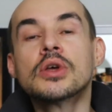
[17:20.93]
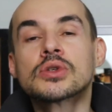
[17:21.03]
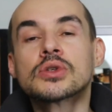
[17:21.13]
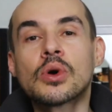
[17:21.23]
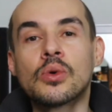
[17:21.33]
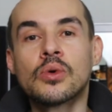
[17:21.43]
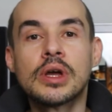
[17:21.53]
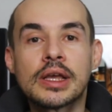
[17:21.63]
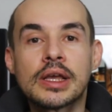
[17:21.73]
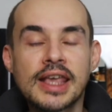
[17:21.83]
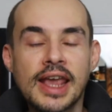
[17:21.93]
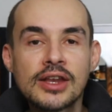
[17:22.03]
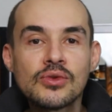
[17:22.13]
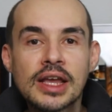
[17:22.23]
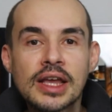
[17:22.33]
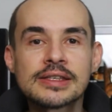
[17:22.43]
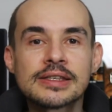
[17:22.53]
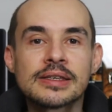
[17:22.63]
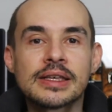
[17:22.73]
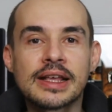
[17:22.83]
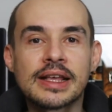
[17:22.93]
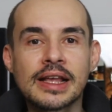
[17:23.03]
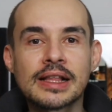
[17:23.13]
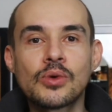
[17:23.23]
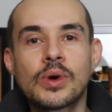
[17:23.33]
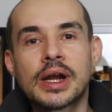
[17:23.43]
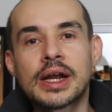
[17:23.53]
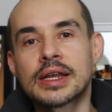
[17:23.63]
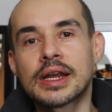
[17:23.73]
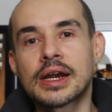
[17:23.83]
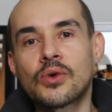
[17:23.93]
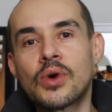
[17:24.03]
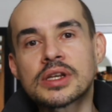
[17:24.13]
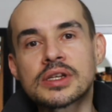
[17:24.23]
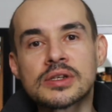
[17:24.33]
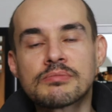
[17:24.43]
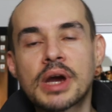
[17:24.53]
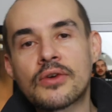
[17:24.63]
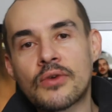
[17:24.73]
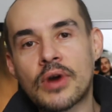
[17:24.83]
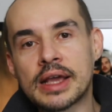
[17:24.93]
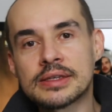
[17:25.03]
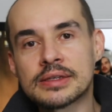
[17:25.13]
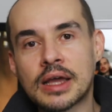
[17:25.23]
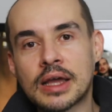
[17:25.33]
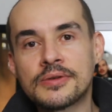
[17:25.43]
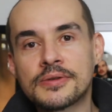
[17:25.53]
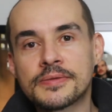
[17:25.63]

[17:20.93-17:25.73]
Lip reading: So can you guess exactly where their questions might arise now?